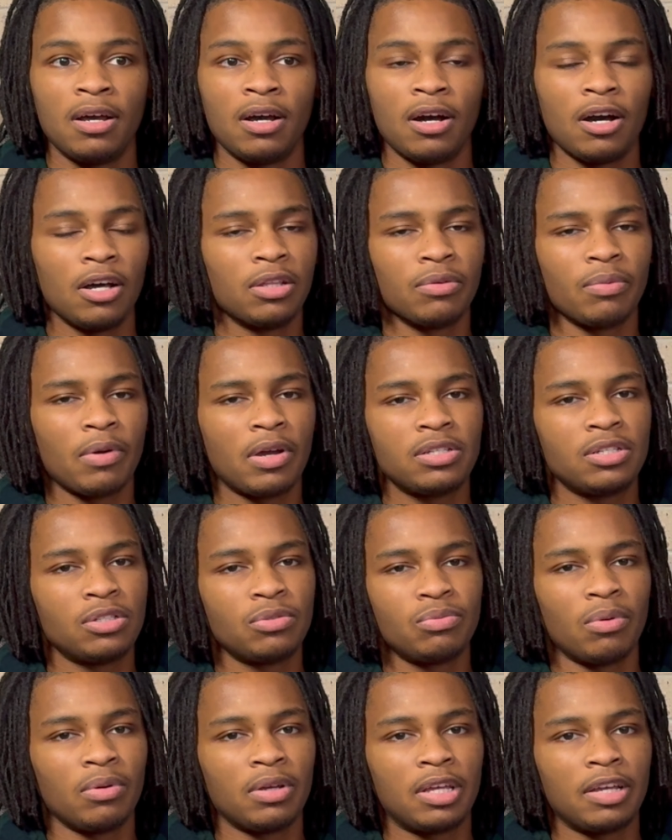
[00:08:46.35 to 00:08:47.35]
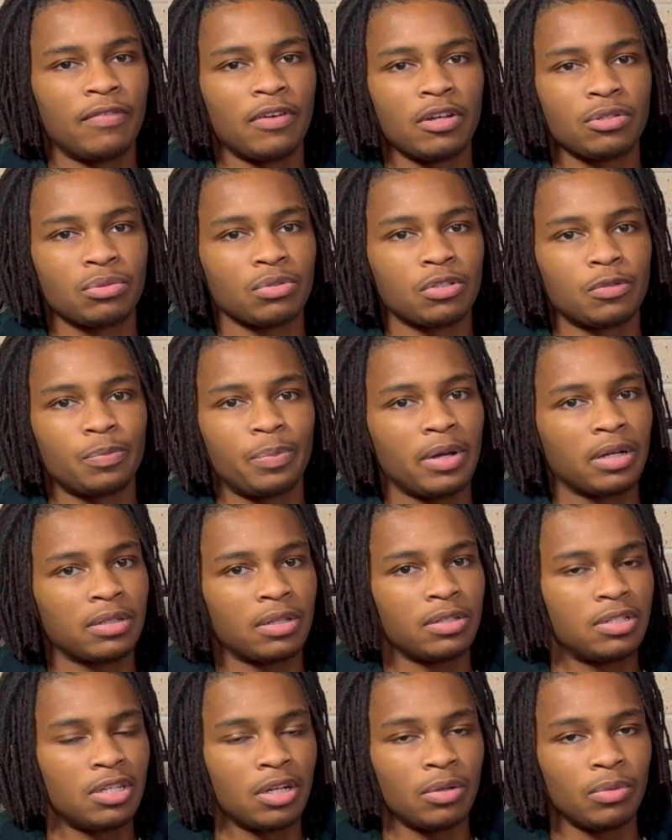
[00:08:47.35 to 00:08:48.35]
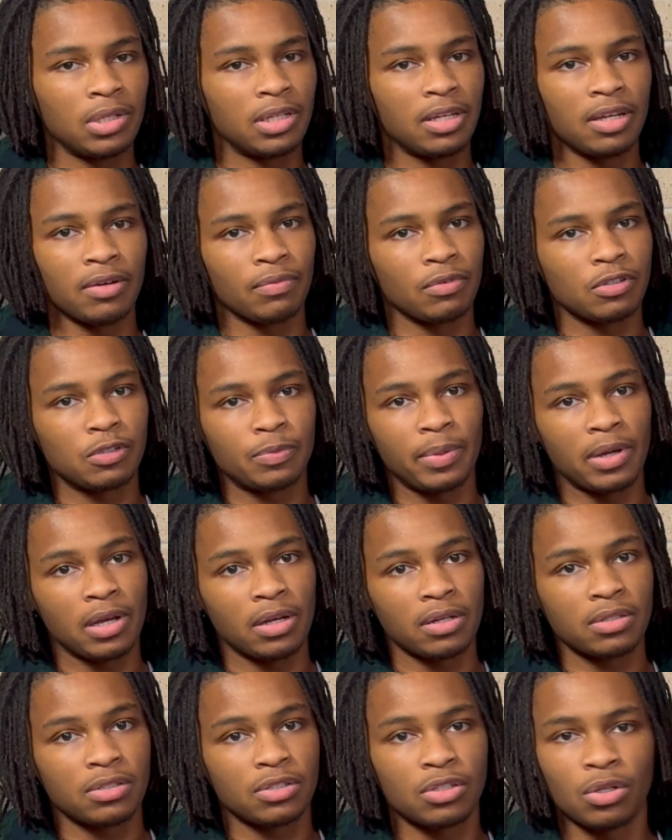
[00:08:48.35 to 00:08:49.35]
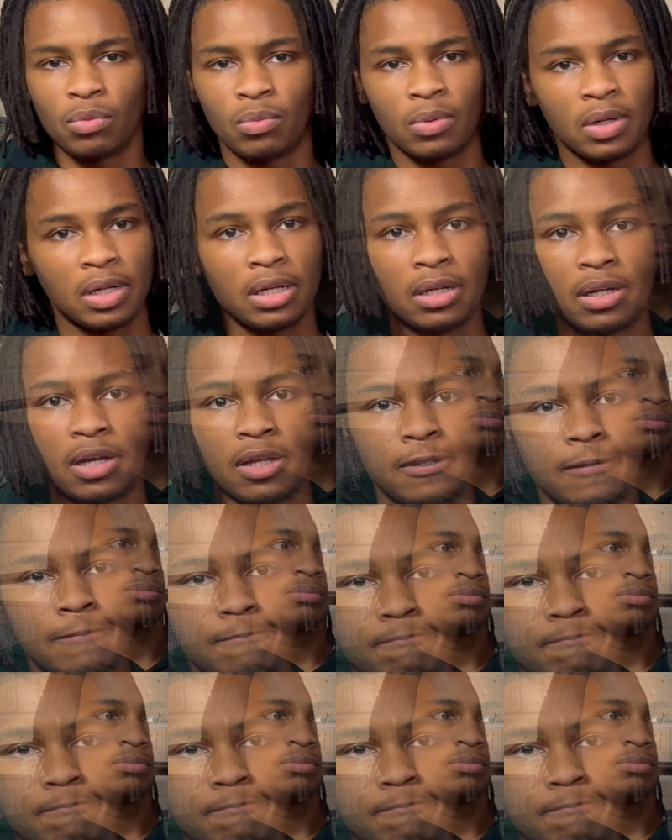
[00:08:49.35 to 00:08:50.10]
Other races won't give us respect until we give respect to one another.